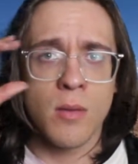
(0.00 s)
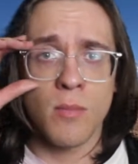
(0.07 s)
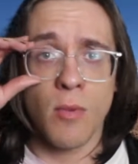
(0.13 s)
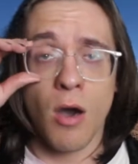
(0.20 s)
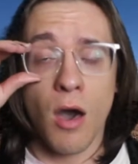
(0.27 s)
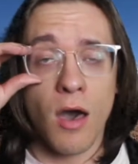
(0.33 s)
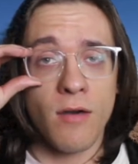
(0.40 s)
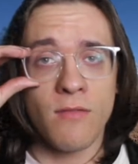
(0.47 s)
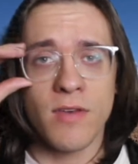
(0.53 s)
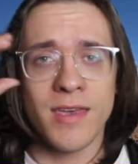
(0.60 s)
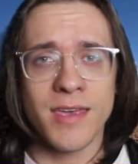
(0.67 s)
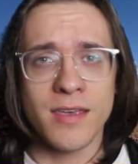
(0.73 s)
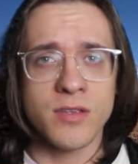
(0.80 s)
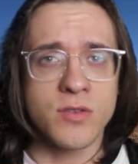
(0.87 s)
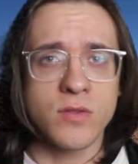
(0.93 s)

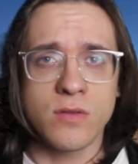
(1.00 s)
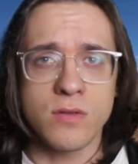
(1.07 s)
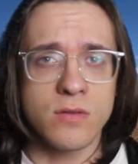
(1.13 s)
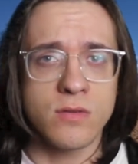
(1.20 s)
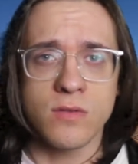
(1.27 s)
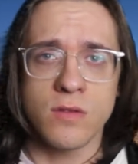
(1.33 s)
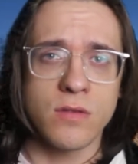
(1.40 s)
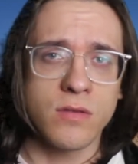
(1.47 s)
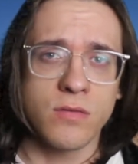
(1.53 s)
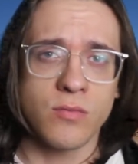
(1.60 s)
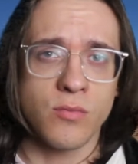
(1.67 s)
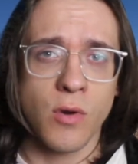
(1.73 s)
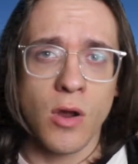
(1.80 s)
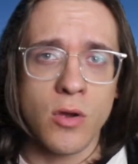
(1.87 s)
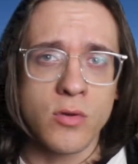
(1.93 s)
Mojave
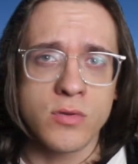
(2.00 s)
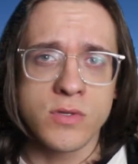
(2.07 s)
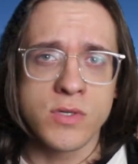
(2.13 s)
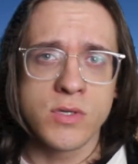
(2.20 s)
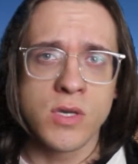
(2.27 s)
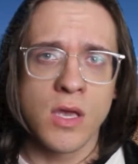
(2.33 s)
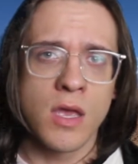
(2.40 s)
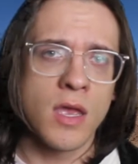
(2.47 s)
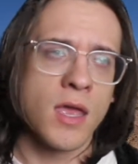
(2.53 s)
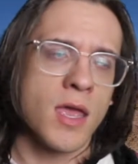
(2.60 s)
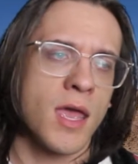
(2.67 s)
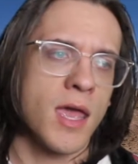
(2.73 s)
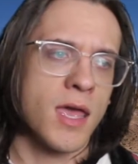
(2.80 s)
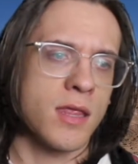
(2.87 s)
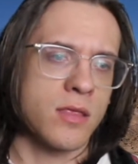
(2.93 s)
roads,
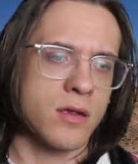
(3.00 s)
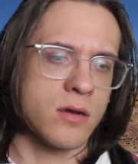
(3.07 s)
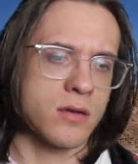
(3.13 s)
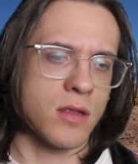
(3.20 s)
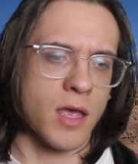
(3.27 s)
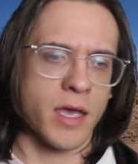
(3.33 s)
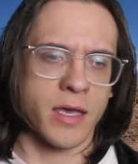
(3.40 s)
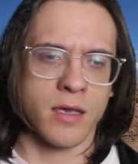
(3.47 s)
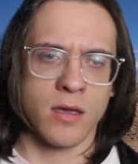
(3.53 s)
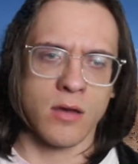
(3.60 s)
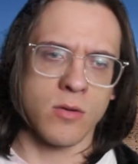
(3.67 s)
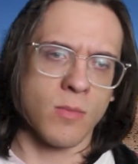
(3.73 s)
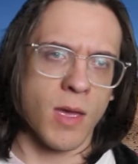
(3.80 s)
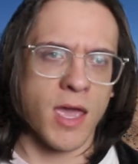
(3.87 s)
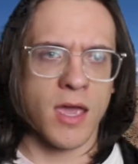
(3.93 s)
and they're like,
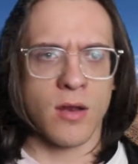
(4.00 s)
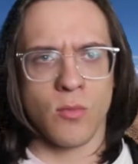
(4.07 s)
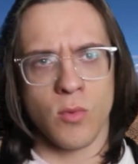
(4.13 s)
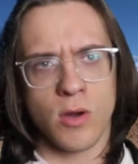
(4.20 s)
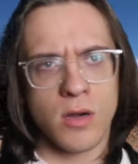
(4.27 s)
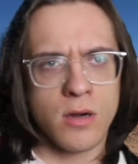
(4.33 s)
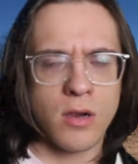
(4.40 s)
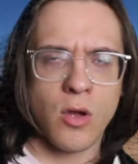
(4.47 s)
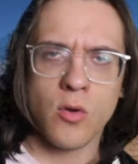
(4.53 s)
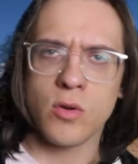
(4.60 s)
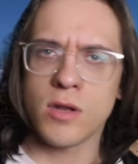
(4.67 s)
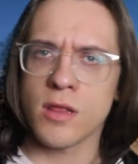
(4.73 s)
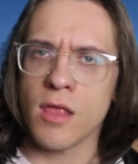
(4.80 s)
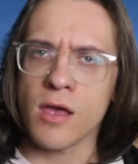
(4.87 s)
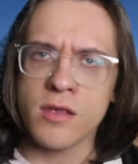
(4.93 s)
oh man, we're going
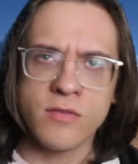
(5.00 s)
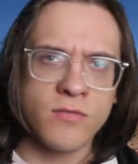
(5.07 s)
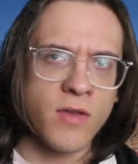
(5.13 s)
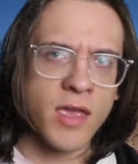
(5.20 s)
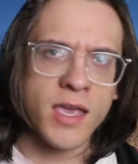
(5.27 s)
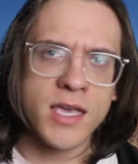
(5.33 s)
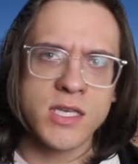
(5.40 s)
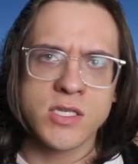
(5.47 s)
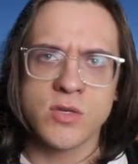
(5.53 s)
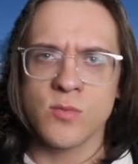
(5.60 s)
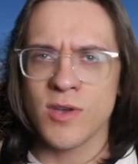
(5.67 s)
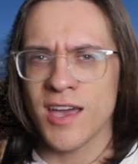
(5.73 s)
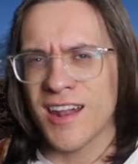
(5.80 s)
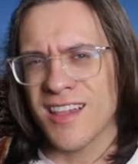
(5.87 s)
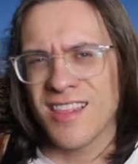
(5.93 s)
to Las Vegas and
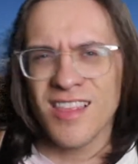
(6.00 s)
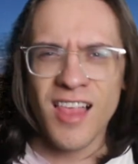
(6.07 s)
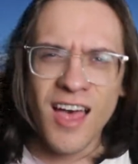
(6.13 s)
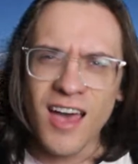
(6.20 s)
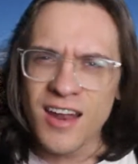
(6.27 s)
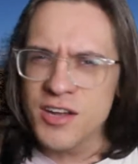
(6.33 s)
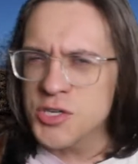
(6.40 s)
we got a lot